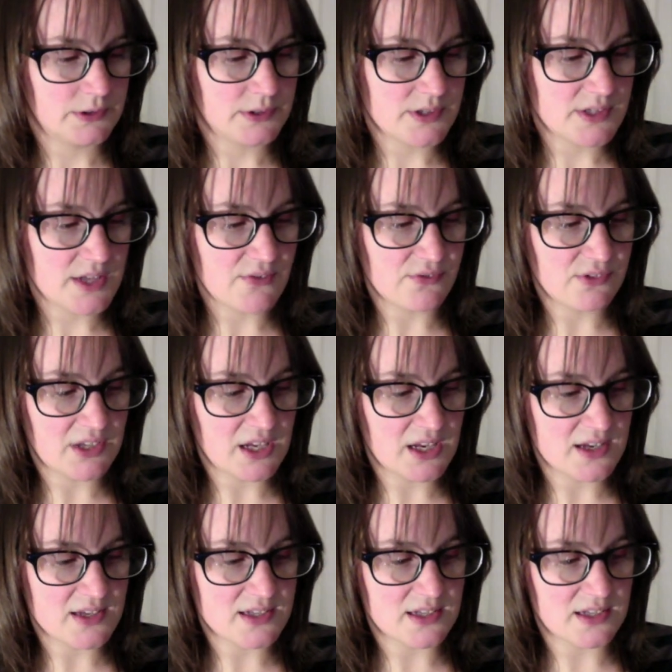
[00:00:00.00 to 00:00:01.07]
7
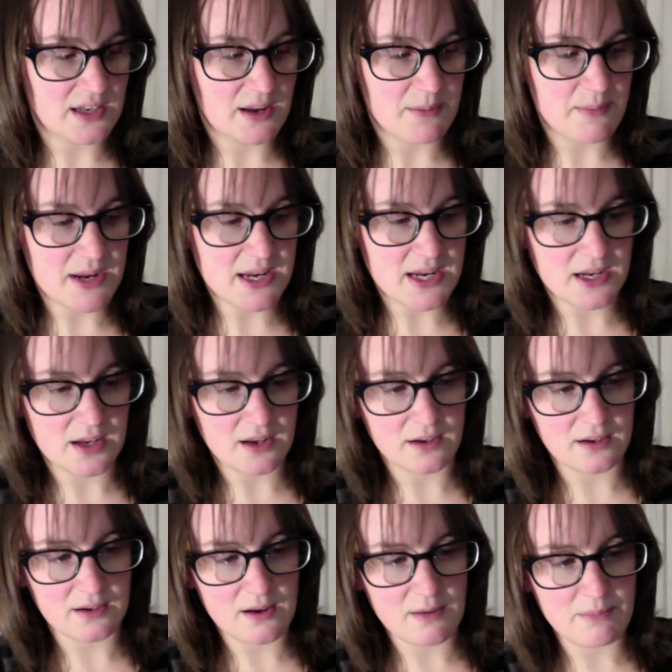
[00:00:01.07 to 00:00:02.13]
years, and they're making
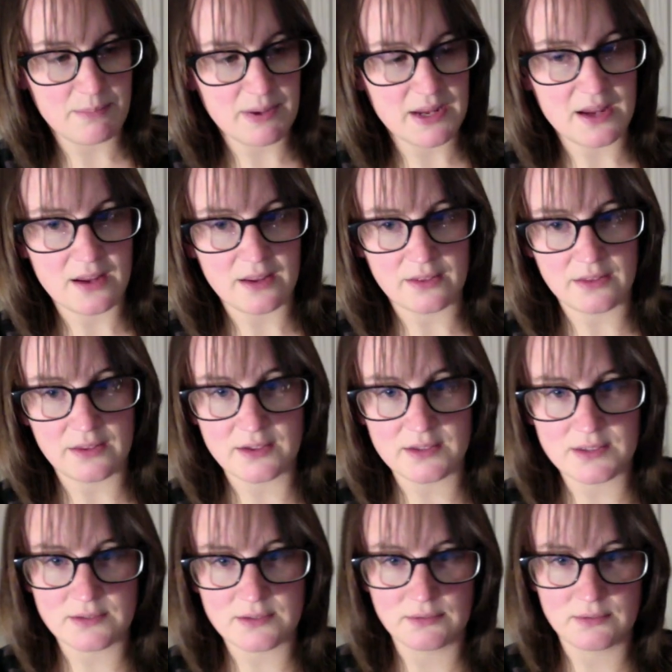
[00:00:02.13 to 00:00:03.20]
a beer that
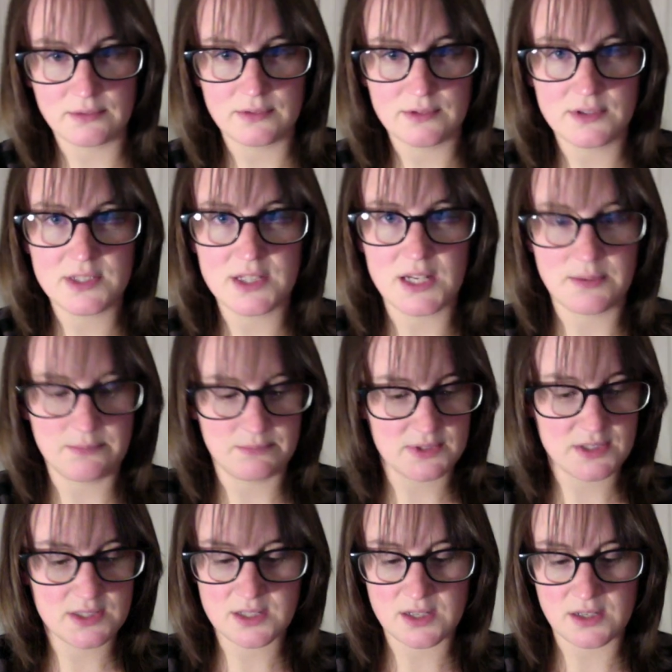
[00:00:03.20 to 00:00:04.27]

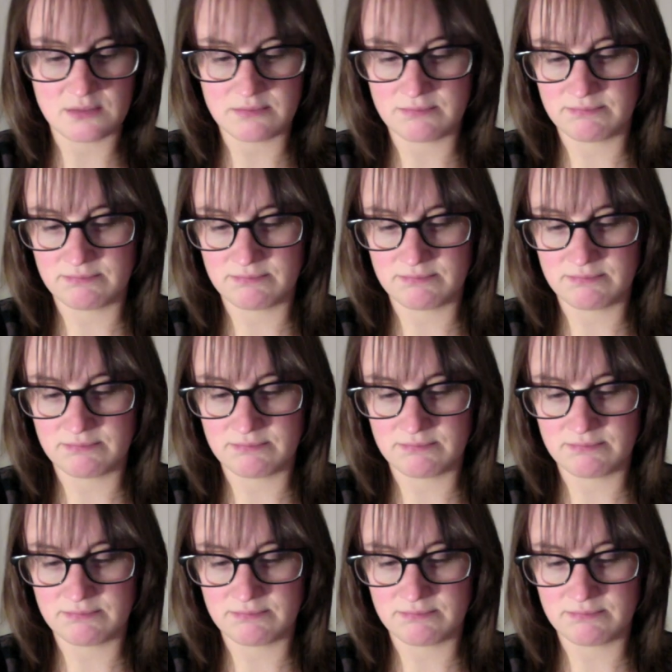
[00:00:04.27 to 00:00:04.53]
seems to,